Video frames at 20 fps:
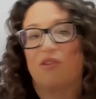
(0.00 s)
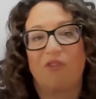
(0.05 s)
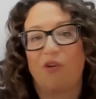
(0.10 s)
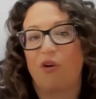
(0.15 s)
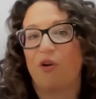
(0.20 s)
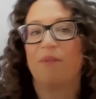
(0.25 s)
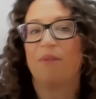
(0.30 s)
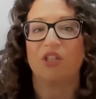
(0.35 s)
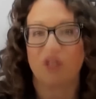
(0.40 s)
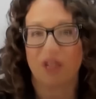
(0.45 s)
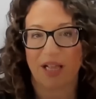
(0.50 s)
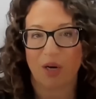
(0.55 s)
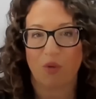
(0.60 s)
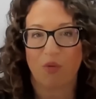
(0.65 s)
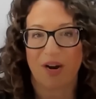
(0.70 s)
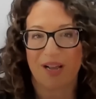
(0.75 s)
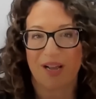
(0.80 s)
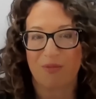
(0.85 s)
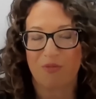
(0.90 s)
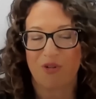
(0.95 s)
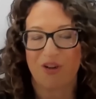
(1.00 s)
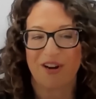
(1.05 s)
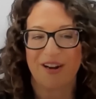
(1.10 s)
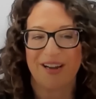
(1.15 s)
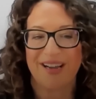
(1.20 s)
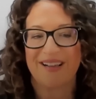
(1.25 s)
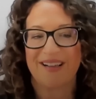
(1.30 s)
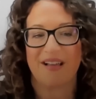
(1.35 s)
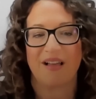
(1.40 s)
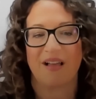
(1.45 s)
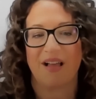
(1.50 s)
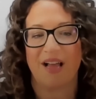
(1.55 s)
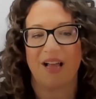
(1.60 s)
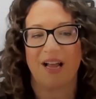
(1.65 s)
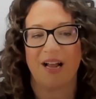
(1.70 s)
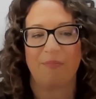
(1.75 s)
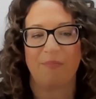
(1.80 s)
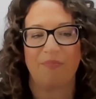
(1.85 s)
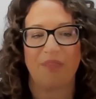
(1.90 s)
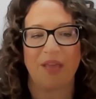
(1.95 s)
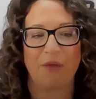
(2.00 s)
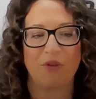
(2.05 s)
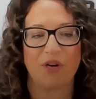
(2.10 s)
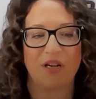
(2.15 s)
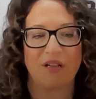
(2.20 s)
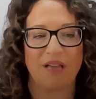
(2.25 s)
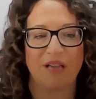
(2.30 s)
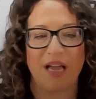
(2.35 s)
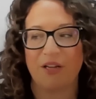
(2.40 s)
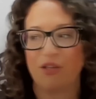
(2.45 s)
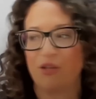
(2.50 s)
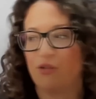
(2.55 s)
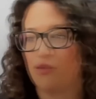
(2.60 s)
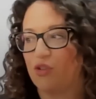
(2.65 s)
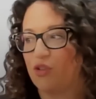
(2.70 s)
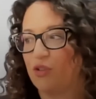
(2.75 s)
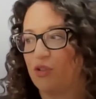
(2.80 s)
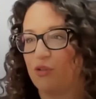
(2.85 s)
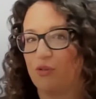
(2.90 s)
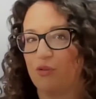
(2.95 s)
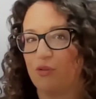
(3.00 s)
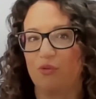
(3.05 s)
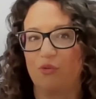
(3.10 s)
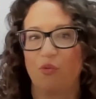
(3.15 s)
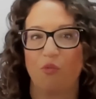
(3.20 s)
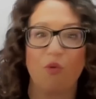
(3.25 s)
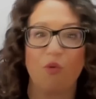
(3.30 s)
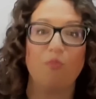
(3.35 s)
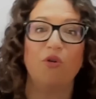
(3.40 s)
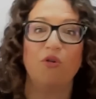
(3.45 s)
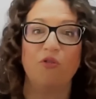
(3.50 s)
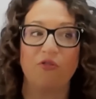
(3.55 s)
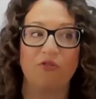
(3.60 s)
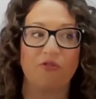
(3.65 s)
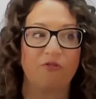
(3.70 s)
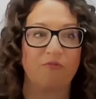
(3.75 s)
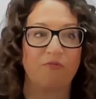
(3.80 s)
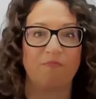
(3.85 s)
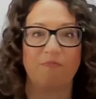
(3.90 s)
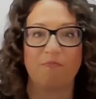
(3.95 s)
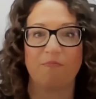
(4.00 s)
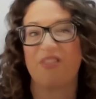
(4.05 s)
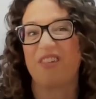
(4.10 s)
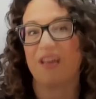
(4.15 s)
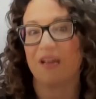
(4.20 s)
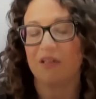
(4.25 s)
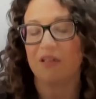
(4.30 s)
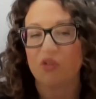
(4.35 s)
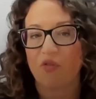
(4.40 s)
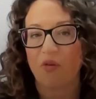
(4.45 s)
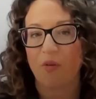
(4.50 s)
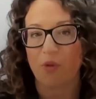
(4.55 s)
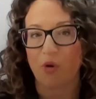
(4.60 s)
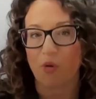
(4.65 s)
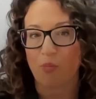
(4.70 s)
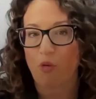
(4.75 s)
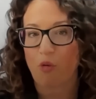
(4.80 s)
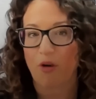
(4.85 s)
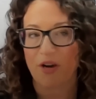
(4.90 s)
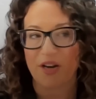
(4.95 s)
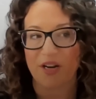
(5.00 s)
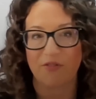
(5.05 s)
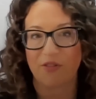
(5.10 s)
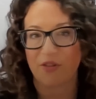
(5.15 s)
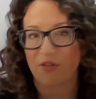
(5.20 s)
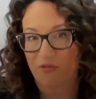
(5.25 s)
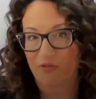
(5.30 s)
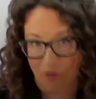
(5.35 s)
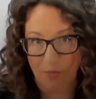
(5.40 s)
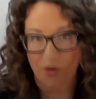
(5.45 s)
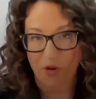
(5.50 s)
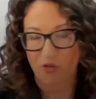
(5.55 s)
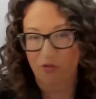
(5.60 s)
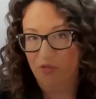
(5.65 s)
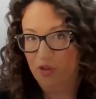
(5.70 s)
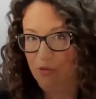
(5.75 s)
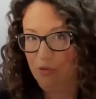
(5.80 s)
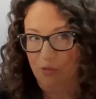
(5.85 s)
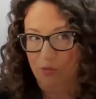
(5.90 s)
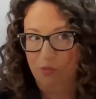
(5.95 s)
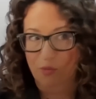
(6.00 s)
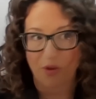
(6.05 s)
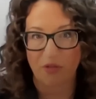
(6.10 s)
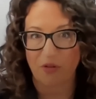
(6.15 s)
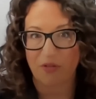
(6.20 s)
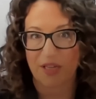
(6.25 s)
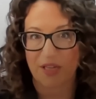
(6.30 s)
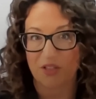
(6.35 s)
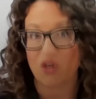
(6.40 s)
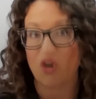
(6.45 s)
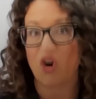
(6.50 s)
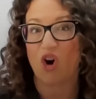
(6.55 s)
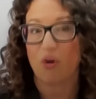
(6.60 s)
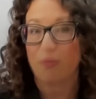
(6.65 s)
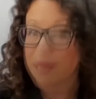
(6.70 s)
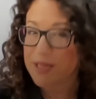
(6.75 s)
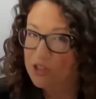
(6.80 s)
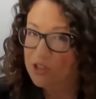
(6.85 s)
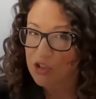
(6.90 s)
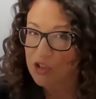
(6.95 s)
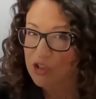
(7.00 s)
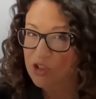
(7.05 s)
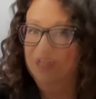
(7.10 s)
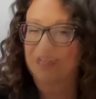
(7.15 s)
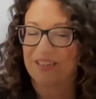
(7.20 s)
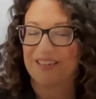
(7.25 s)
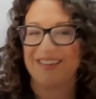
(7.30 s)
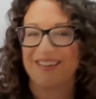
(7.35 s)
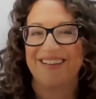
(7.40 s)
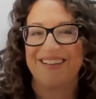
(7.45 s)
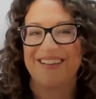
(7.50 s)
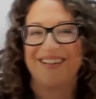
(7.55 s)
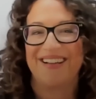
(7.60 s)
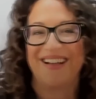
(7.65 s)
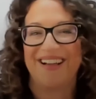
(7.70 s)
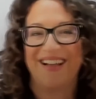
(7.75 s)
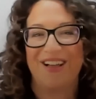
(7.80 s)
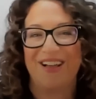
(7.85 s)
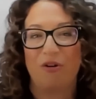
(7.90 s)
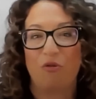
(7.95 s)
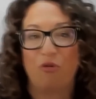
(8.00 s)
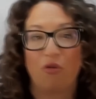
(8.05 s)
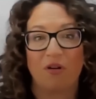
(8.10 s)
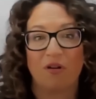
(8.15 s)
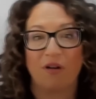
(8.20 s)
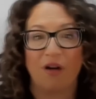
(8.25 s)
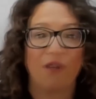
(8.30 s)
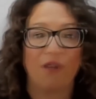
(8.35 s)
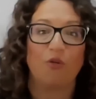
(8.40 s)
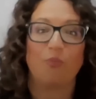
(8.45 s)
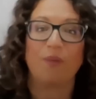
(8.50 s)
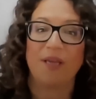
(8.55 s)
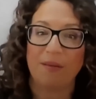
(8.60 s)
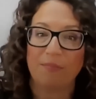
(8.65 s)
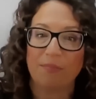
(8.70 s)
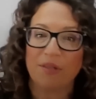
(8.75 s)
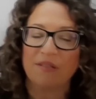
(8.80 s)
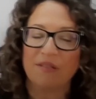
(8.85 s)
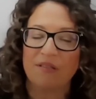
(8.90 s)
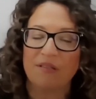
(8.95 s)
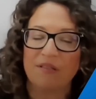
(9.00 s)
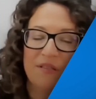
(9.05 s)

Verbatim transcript: very much like what I'm wearing um, that would allow you to remove things from your point of view, from your view, whether that's garbage uh, or other people.